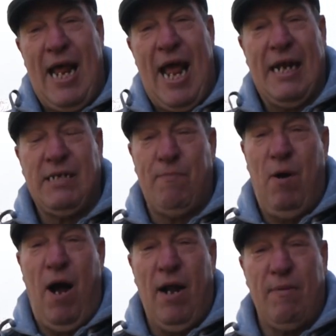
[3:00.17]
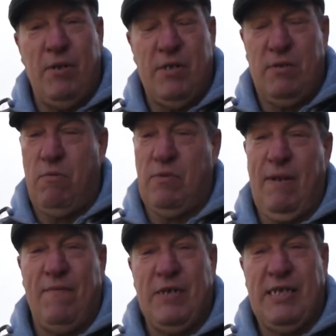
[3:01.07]
Act of Parliament or
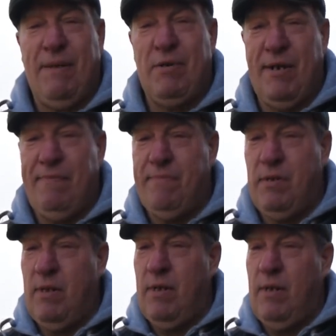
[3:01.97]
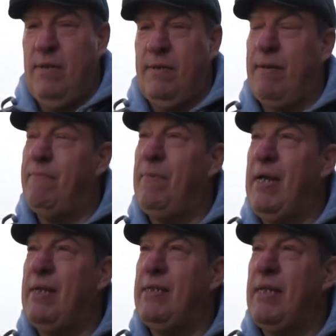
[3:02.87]
something similar that
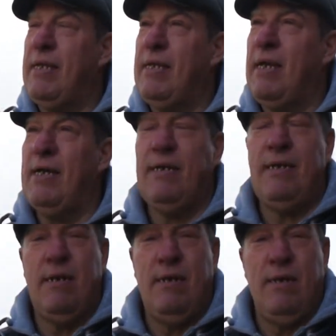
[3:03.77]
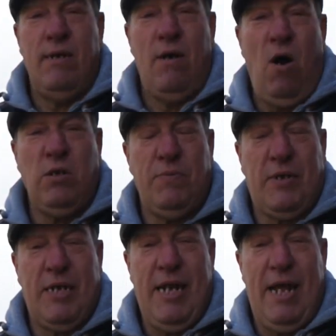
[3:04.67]
made the
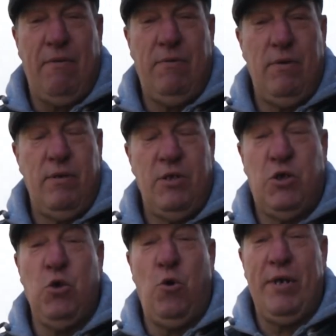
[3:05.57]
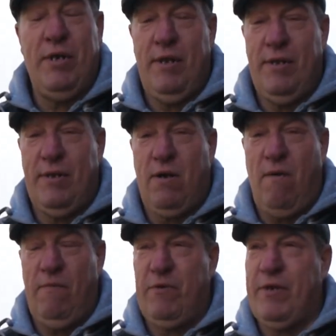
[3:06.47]
Oxford Canal join the
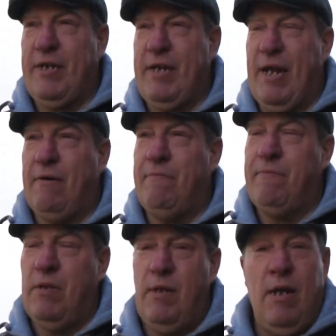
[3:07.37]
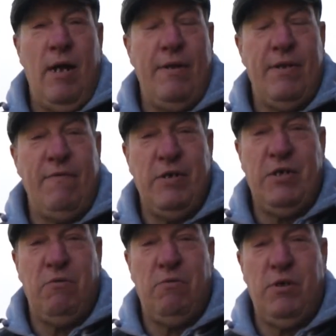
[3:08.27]
Coventry Canal, and the
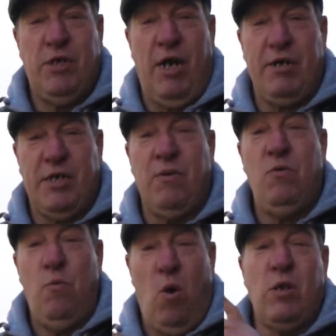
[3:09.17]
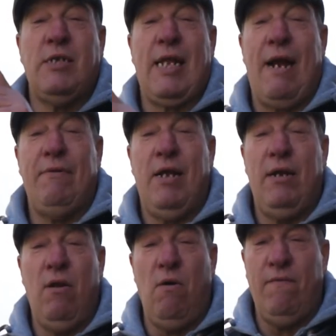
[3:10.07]
original junction was down at
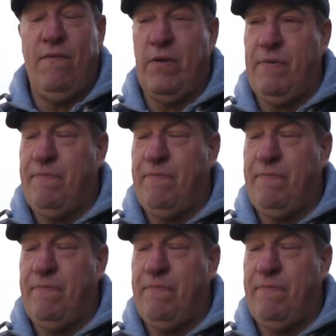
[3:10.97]
Longford,